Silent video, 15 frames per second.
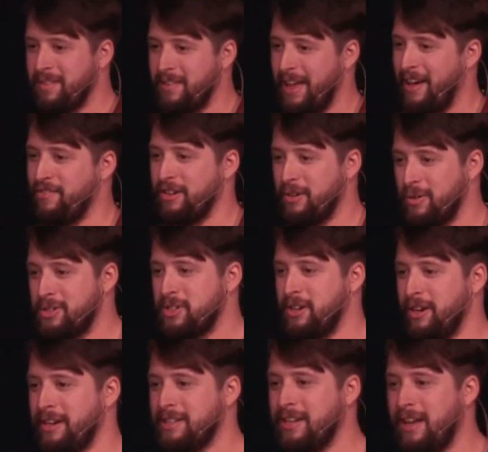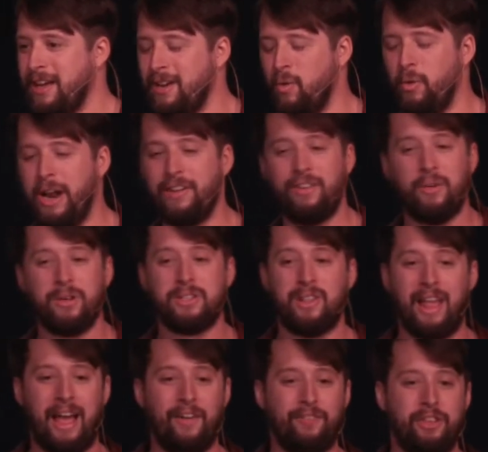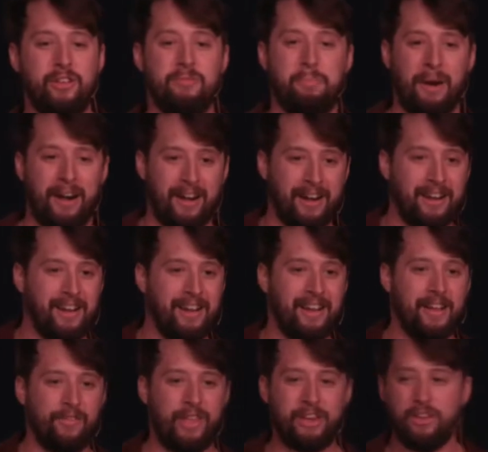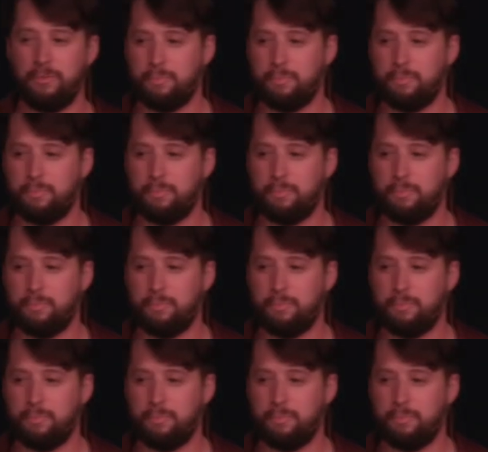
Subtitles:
after it was cooked. Whatever was left, you'd burn. Then you'd